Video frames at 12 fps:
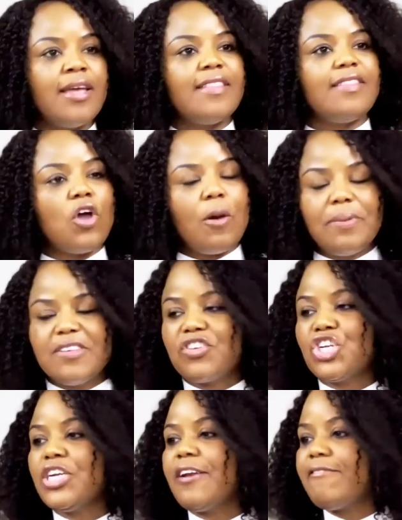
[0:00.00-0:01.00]
the
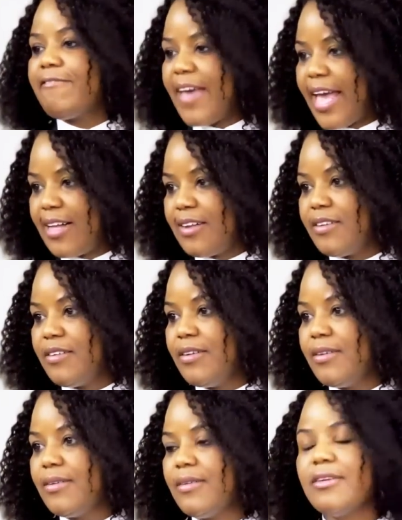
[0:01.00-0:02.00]
opposition failed
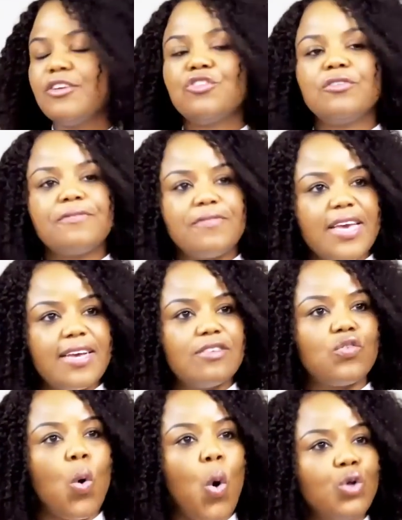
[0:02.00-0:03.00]
to
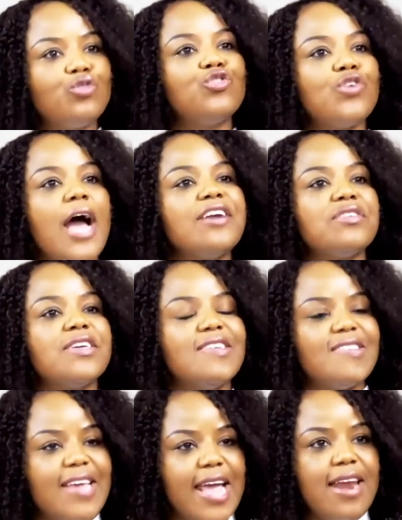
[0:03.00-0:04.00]
field all
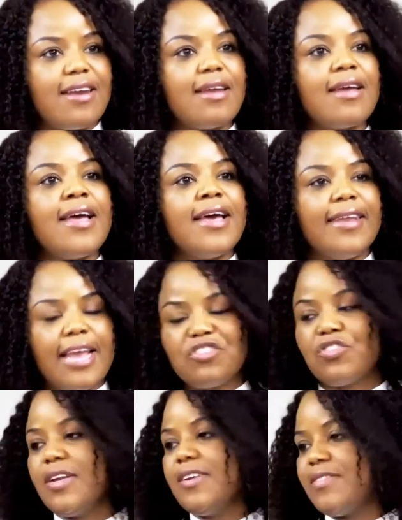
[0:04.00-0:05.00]
210
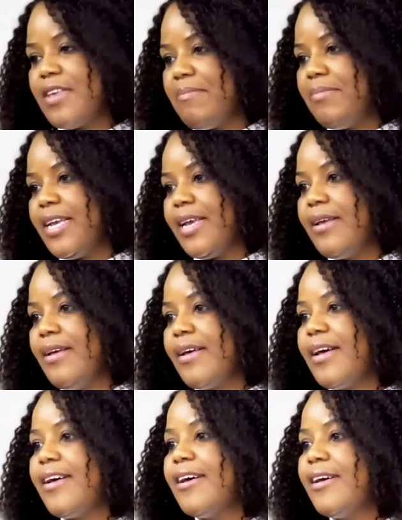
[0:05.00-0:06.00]
National Assembly
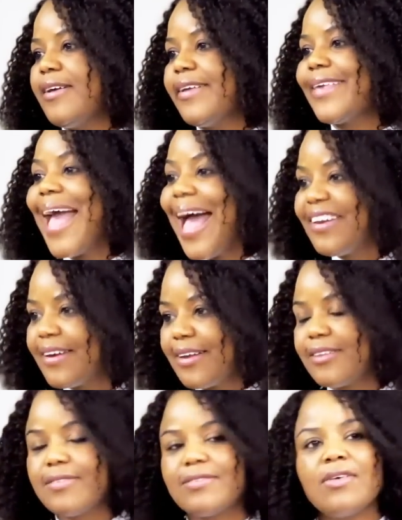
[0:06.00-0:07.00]

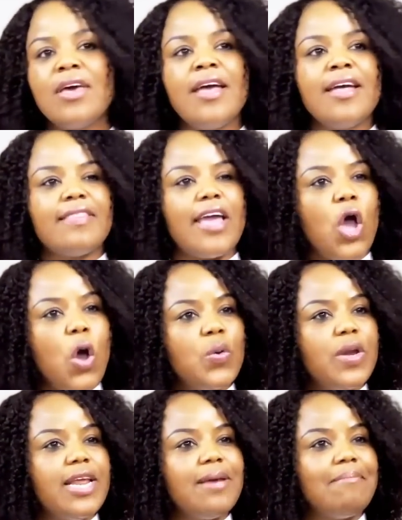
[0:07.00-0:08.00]
candidates. They
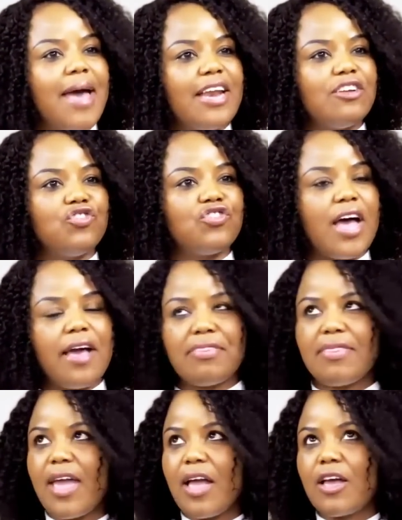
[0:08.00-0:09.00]
only managed, I
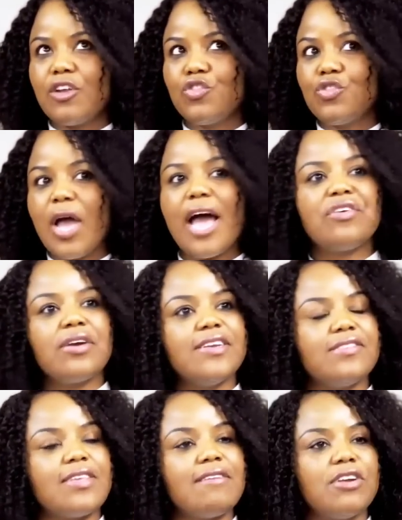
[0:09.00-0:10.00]
think,
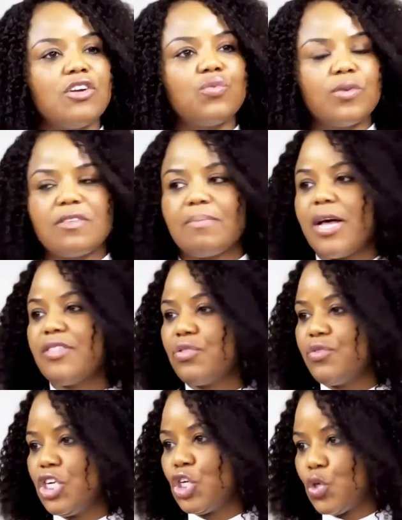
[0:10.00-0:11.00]
207. It was about
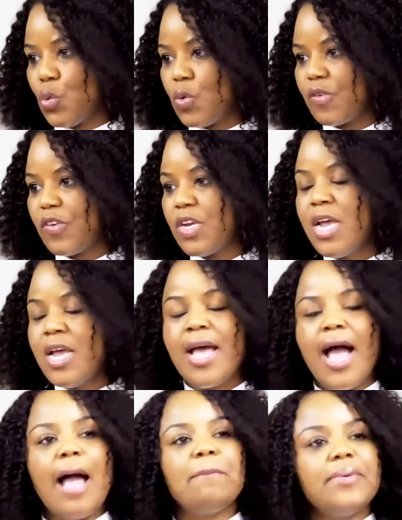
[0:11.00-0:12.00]
three short.
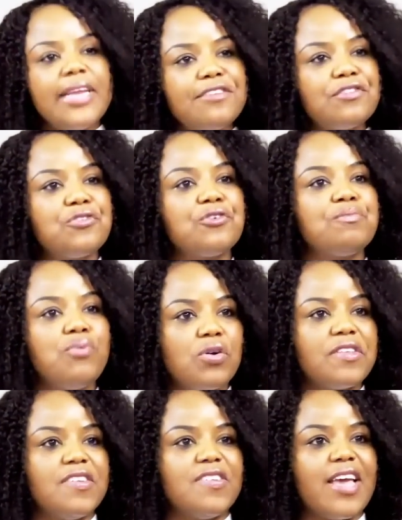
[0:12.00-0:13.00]
I'm pleased to
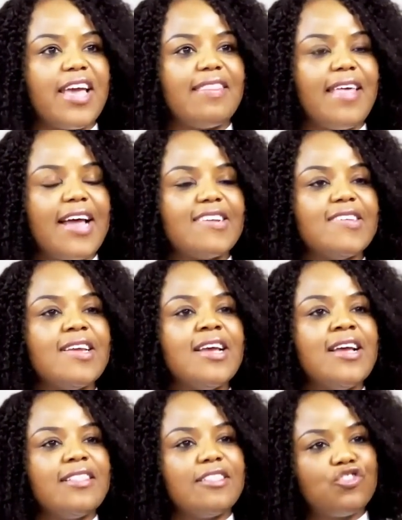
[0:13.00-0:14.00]
report today that
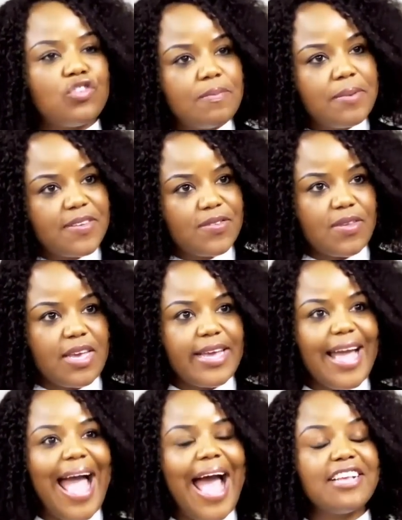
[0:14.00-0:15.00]
the Triple
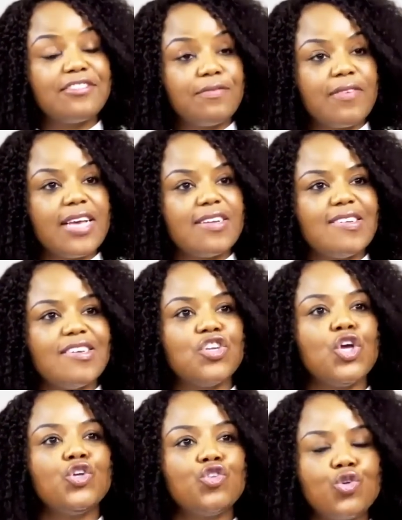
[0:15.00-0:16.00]
C has fielded
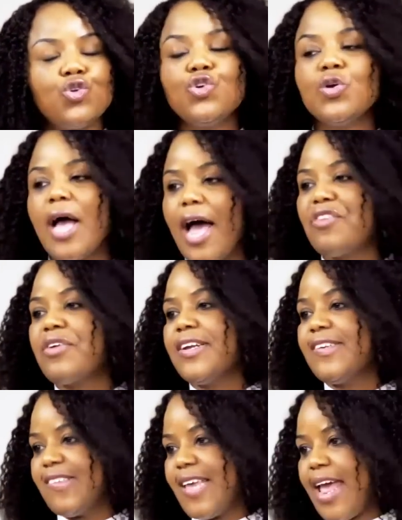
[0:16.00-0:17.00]

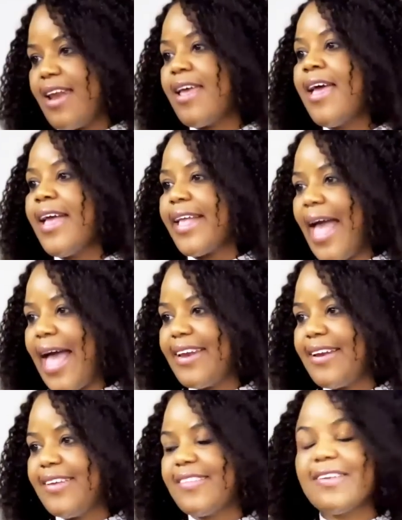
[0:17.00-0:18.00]
210
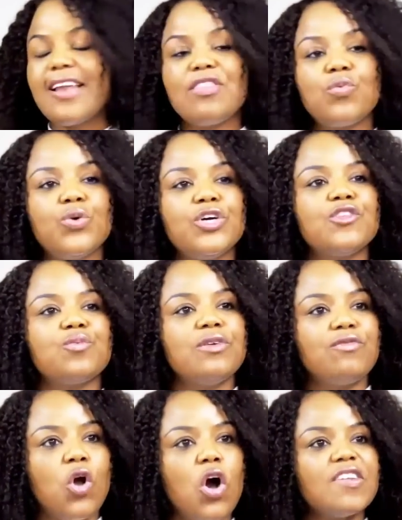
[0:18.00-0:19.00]
candidates. In other words,
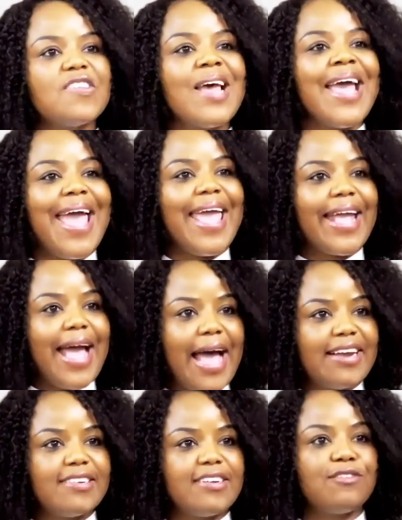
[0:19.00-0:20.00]
we've got a
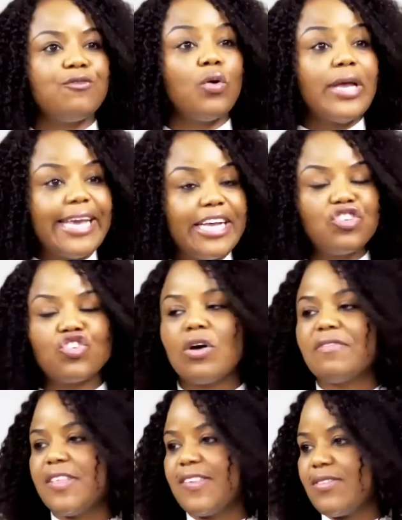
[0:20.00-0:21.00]
candidate for each
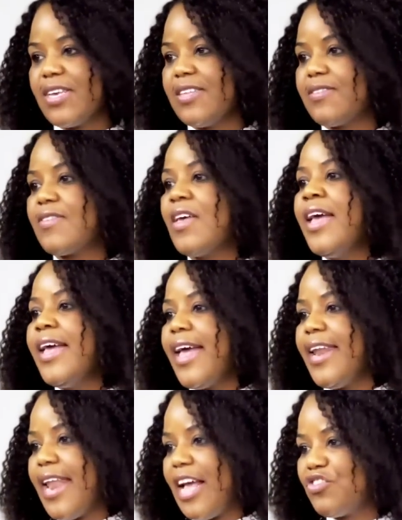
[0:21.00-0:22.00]
of the seats
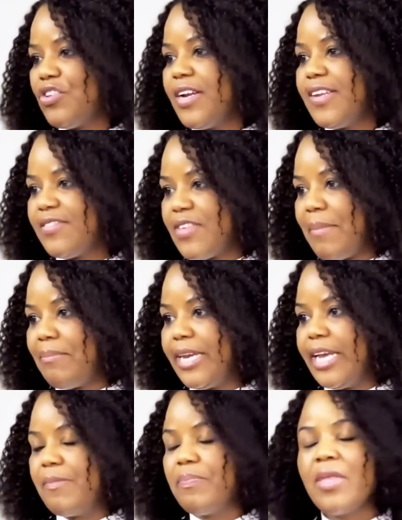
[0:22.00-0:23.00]
in National Assembly.